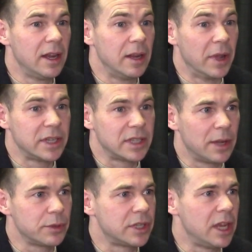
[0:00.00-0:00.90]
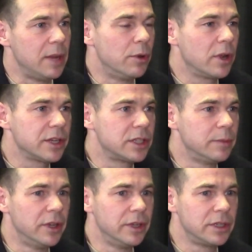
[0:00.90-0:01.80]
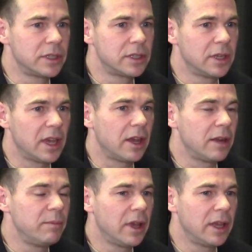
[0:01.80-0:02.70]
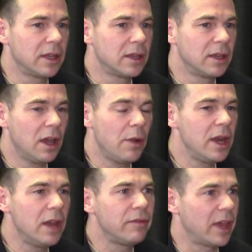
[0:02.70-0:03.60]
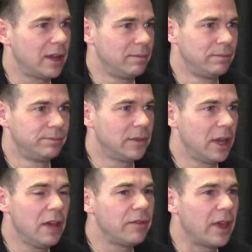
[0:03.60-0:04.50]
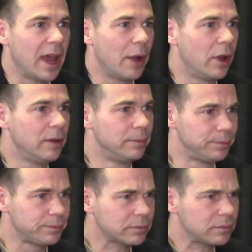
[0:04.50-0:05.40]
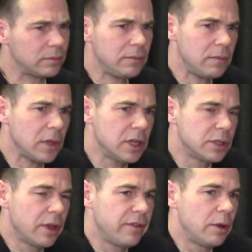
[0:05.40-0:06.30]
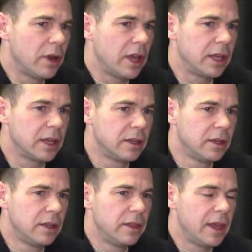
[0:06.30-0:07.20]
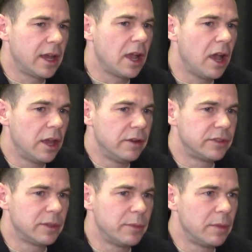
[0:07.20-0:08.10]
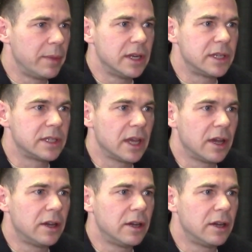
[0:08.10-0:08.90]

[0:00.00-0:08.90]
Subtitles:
my sales team or customers, and I'm like, oh, I love that. I love that hour. So I feel like they're kind of some of the bits that